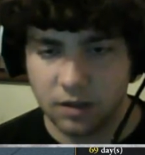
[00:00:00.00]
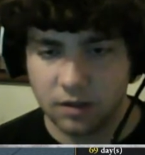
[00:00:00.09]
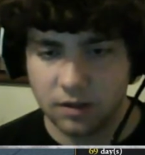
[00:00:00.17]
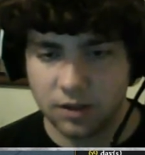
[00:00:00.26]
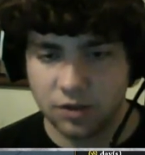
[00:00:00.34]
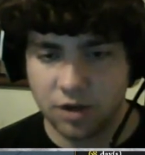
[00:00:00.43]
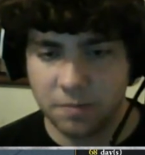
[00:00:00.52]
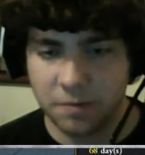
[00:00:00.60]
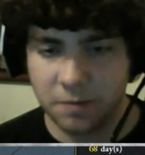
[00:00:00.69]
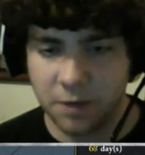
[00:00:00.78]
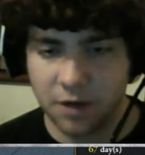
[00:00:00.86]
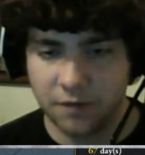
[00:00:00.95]
Let's drop
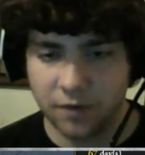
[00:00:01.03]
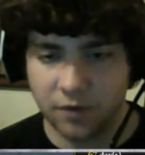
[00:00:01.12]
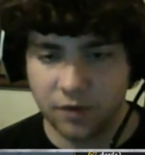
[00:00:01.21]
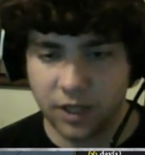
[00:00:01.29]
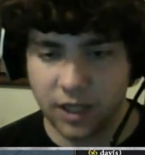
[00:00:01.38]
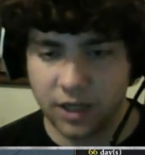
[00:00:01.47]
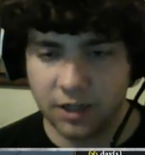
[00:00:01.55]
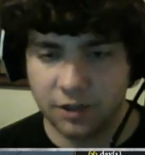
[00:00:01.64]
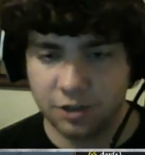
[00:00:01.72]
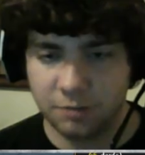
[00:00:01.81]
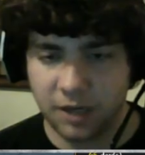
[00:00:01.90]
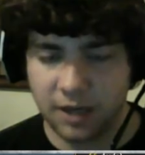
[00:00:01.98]
him off over there at New
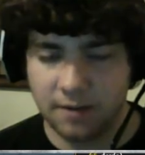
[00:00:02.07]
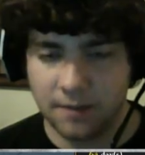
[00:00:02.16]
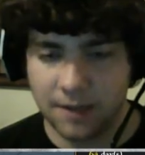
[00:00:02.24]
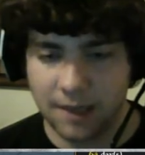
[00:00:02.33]
Japan.